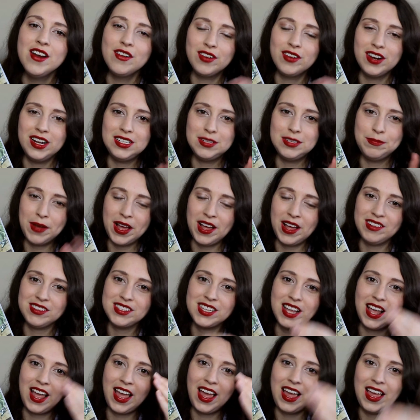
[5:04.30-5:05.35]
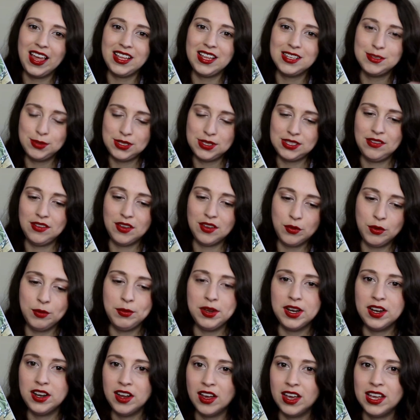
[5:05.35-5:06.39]
read about a specific
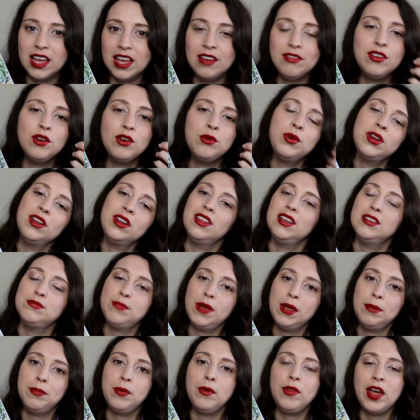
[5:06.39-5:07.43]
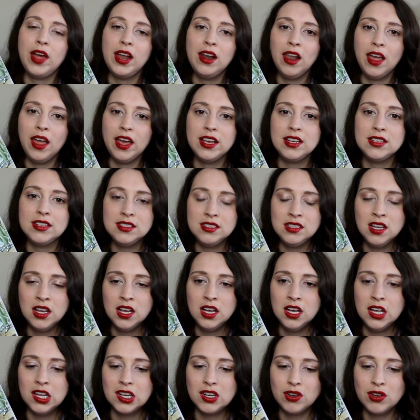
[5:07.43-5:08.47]
woman a night. If you're one of these people that likes
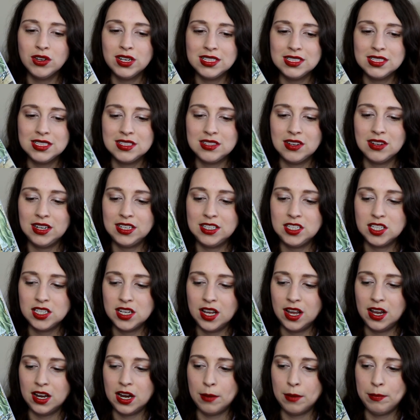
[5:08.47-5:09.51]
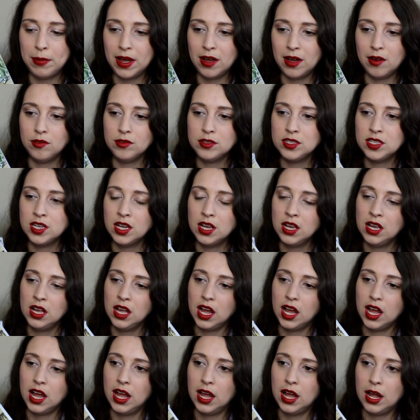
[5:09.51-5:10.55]
not necessarily to learn about
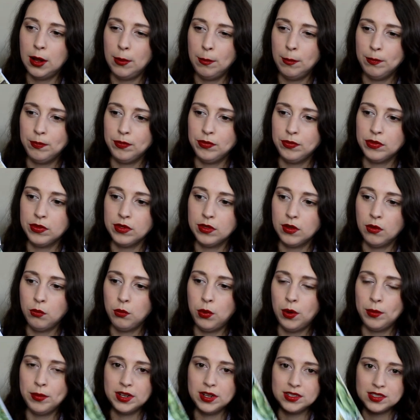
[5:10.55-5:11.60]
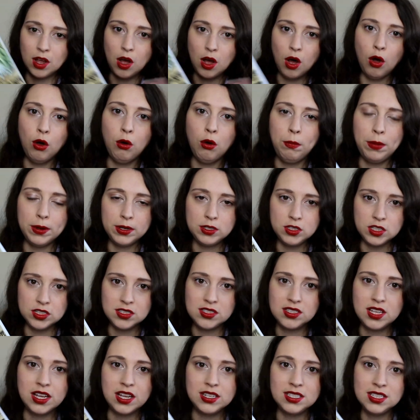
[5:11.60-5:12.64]
women as a whole, but
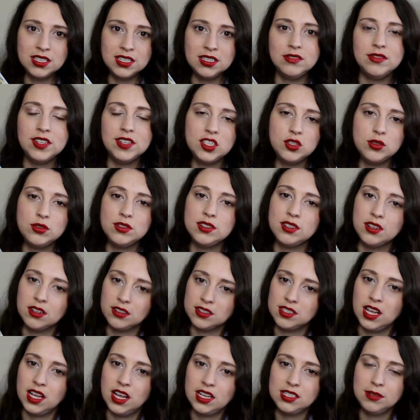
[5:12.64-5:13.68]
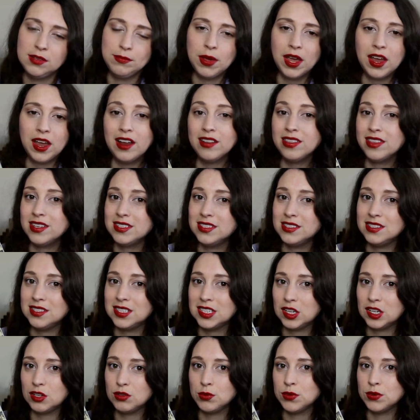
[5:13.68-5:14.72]
just certain individuals in a certain period, this is
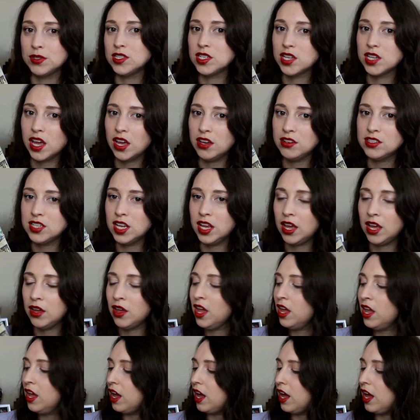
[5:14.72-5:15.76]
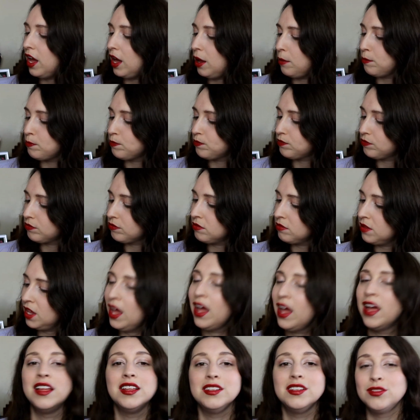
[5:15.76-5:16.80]
a good one to go to.
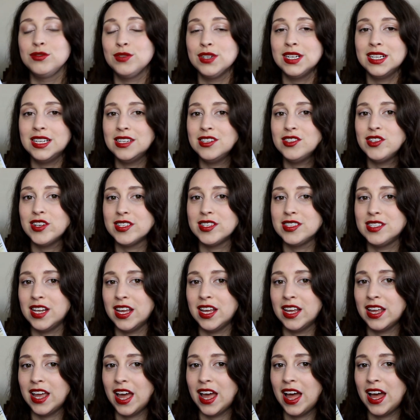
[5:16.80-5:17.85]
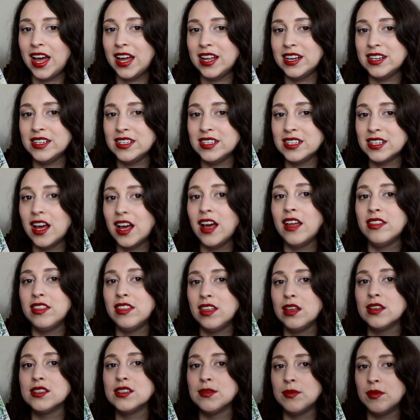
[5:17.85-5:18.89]
Yeah, it's really interesting and I
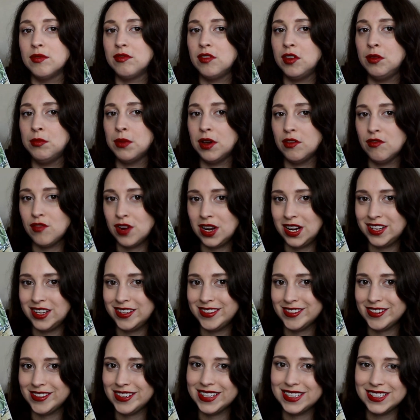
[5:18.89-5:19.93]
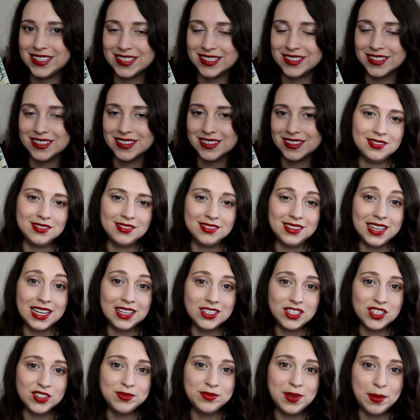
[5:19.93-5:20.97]
think some of you might really enjoy it.
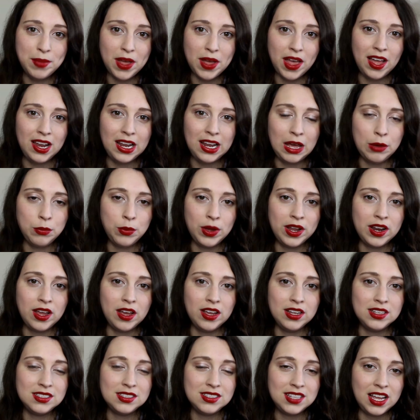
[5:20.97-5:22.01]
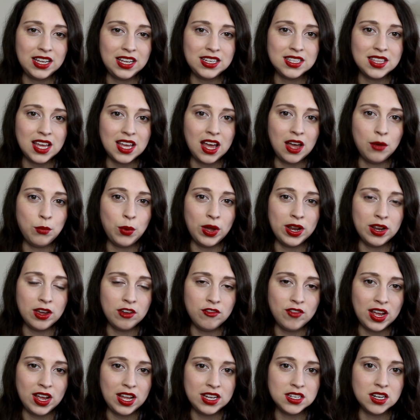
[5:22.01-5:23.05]
Now, do you remember earlier when I said that when I
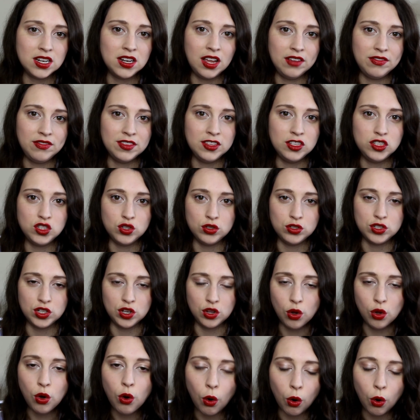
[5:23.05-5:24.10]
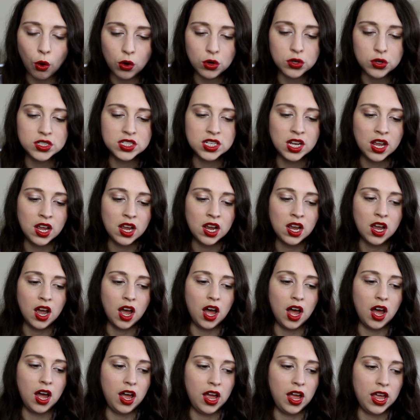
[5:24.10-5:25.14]
read Life in the Georgian Court,
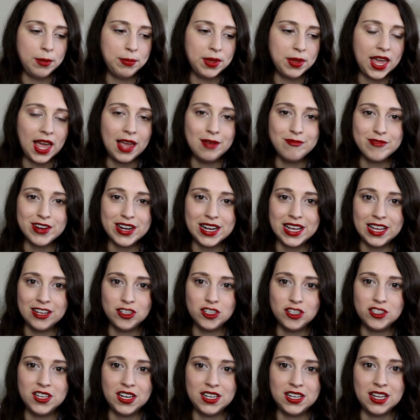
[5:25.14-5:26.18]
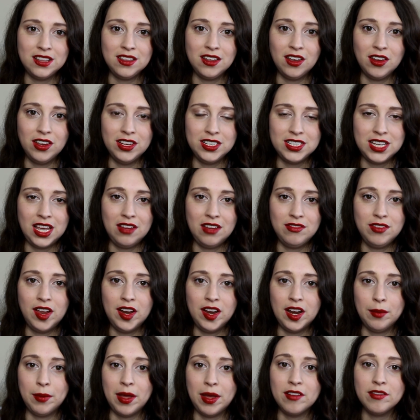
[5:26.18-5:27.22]
I became really interested in the idea of
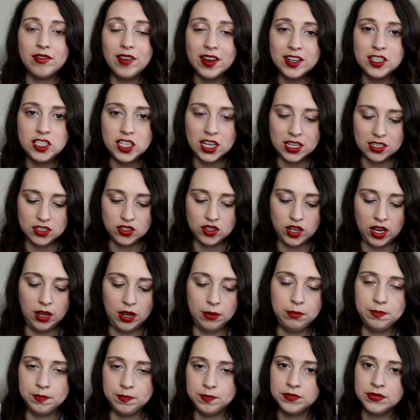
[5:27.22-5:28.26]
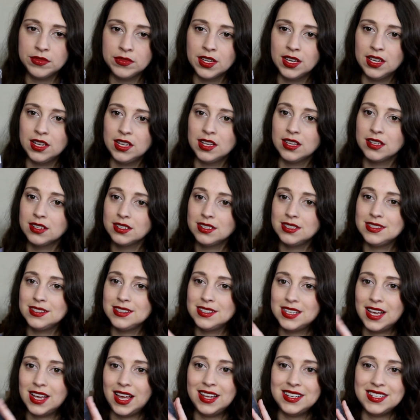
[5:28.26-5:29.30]
learning about French history?
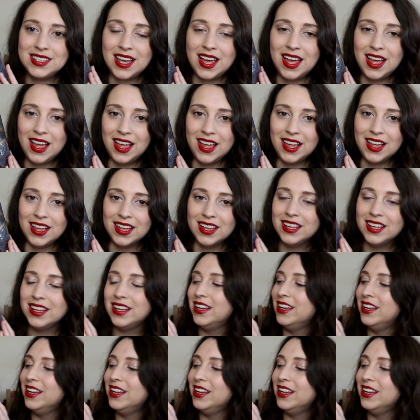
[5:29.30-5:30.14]
Ta-da!